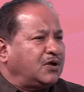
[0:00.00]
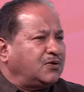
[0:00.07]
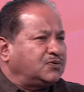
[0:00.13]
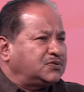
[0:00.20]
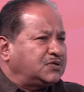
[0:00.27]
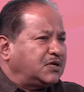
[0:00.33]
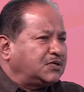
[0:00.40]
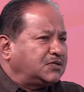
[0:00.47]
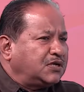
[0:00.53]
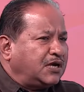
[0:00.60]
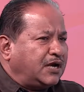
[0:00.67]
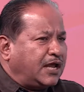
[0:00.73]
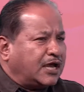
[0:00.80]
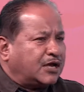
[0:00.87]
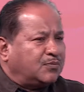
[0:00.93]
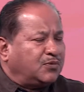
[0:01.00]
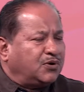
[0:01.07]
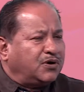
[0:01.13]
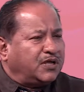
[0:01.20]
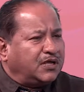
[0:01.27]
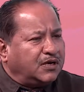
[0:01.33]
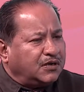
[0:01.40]
now, sir, the NAC
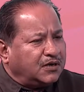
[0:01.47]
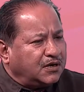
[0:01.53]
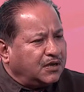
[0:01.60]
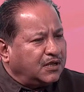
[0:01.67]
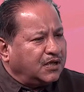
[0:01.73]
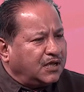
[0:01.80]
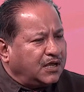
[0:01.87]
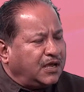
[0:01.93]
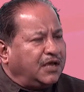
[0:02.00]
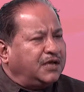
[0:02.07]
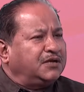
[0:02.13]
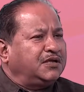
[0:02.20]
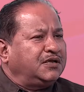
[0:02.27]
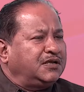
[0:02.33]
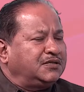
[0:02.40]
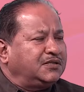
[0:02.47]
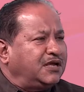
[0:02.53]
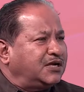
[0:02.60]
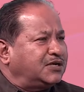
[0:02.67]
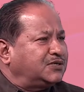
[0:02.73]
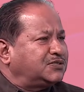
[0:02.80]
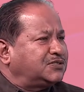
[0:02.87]
model, and in
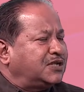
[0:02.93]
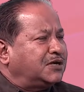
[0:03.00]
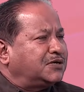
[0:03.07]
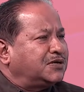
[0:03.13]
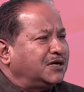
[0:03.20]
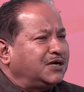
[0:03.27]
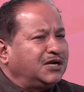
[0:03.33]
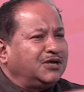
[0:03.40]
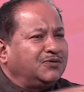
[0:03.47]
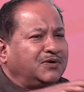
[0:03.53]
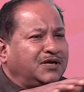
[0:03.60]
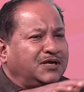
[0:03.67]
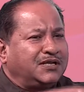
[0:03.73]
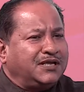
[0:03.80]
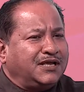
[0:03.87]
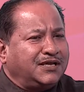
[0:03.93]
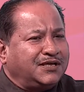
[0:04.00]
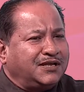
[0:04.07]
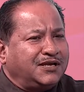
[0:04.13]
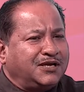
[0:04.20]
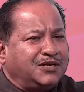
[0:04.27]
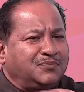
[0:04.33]
that certain level A
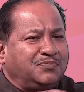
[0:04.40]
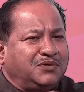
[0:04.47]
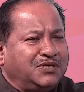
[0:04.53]
grade,